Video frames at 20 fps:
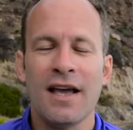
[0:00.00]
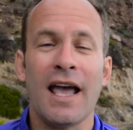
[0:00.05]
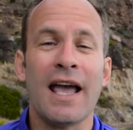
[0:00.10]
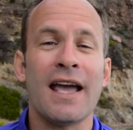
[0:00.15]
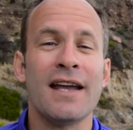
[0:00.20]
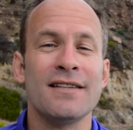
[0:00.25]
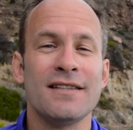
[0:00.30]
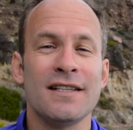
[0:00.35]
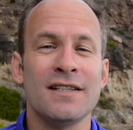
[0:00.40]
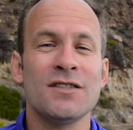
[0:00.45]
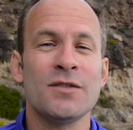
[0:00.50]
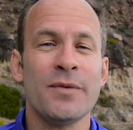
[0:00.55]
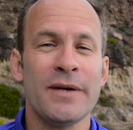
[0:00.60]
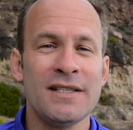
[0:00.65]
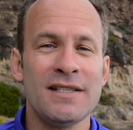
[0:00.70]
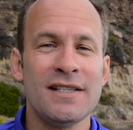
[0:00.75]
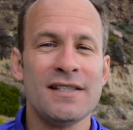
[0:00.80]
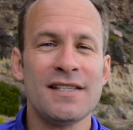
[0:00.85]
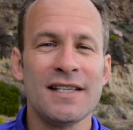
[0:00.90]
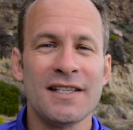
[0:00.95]
and in
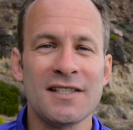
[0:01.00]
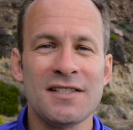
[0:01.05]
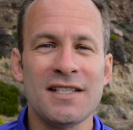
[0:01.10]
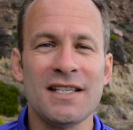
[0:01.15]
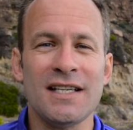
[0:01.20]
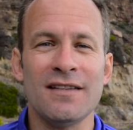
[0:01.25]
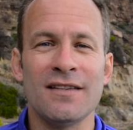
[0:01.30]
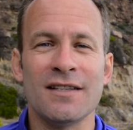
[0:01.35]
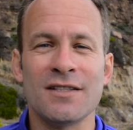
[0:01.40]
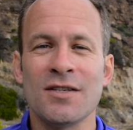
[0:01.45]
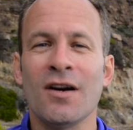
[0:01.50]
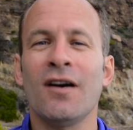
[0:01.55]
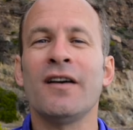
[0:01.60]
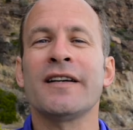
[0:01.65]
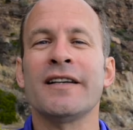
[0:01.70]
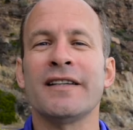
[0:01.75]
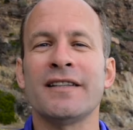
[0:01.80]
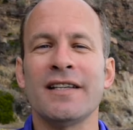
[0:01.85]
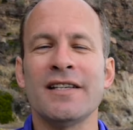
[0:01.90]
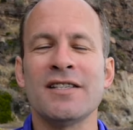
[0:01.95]
2016 the
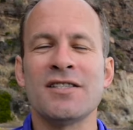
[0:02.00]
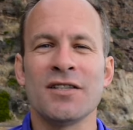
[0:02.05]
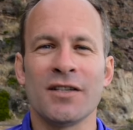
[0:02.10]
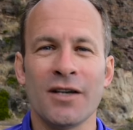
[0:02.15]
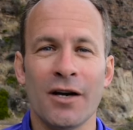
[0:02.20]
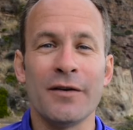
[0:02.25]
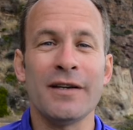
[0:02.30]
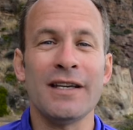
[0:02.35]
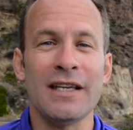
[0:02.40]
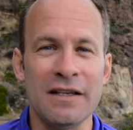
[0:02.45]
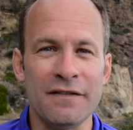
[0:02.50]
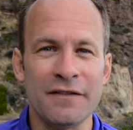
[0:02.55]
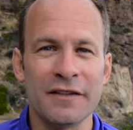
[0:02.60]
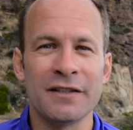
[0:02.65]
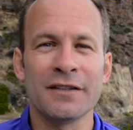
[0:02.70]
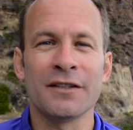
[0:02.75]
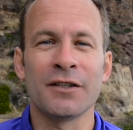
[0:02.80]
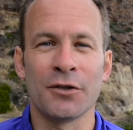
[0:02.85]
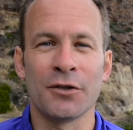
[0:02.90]
target is to go even